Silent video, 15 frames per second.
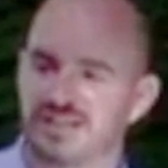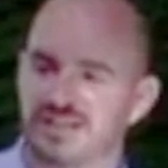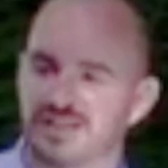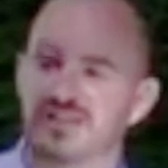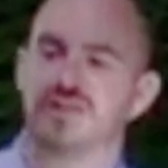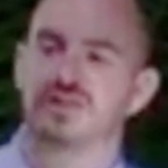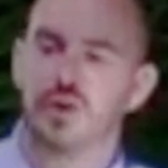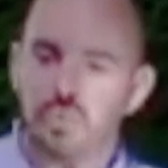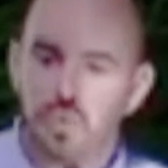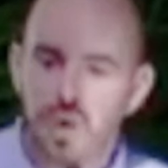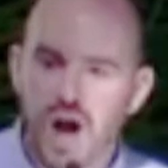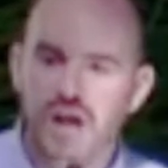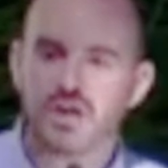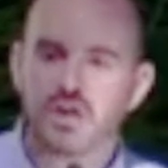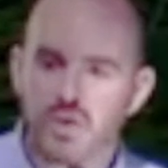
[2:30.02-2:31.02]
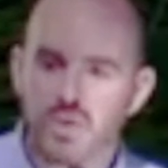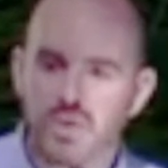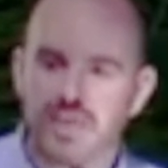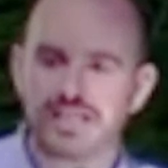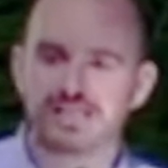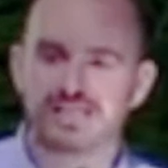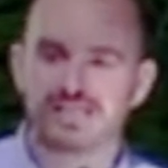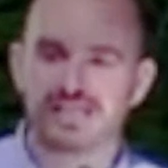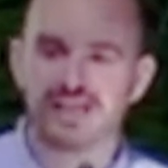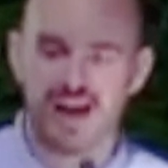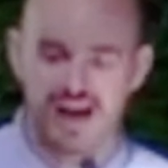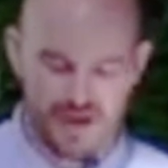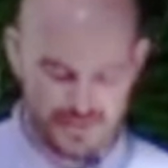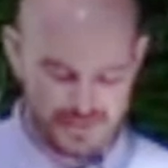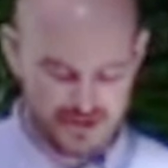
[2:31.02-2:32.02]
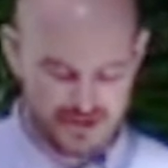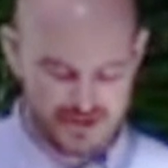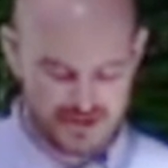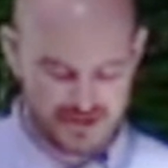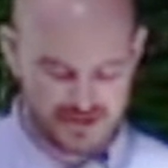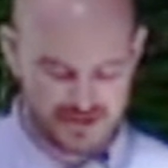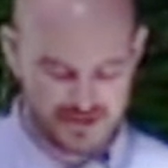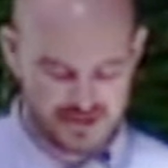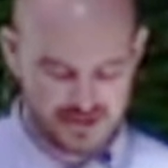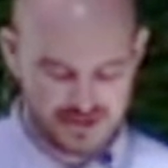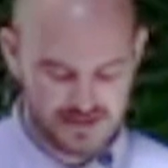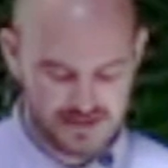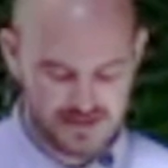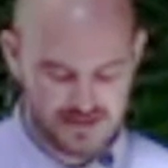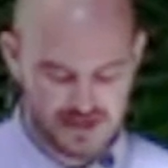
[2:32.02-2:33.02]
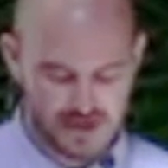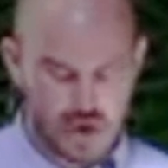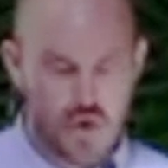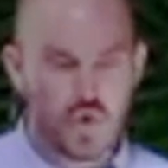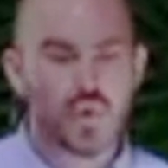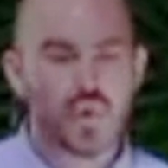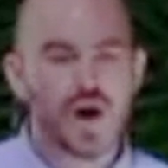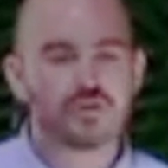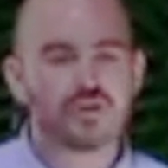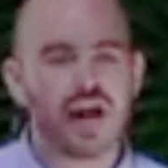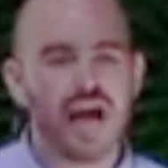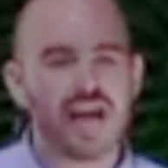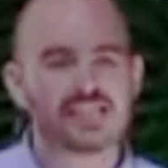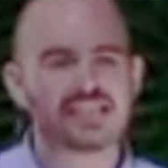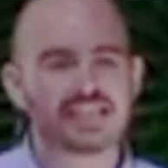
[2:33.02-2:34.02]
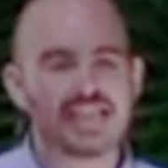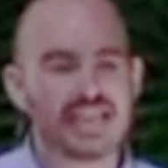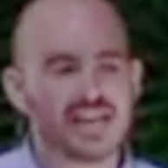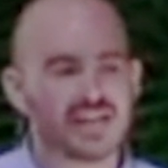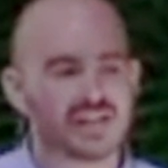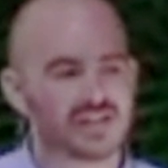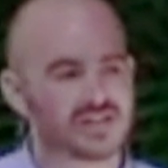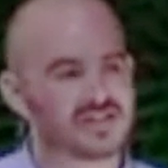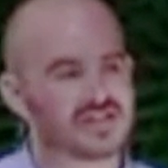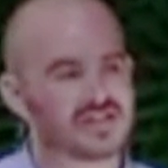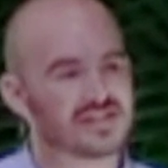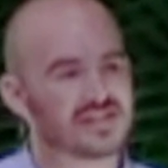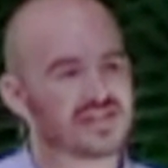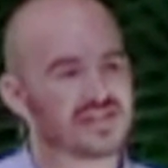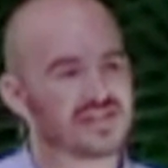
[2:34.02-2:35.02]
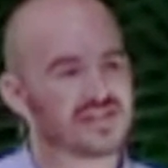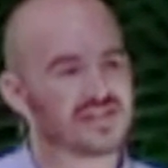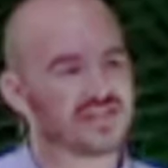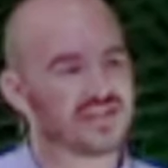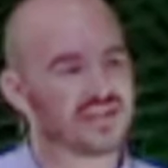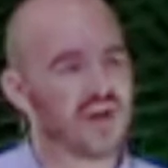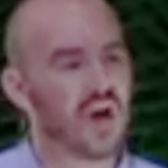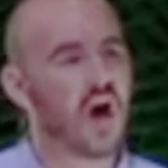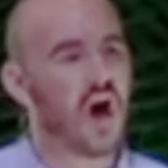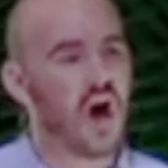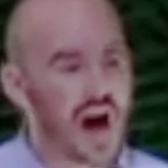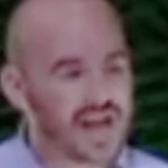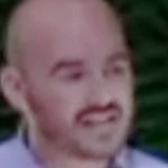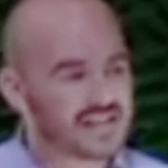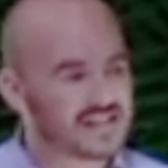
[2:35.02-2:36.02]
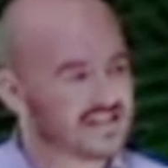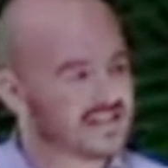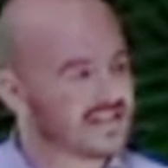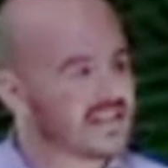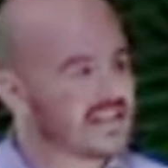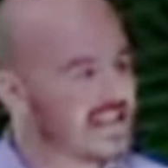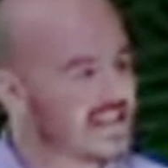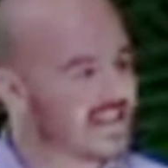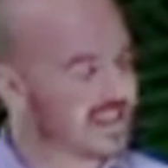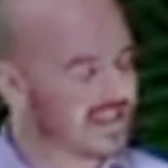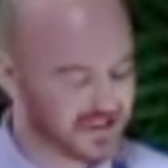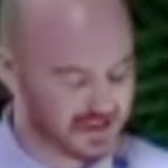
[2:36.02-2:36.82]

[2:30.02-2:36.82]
the one who is to come. Whoever has ears ought to hear.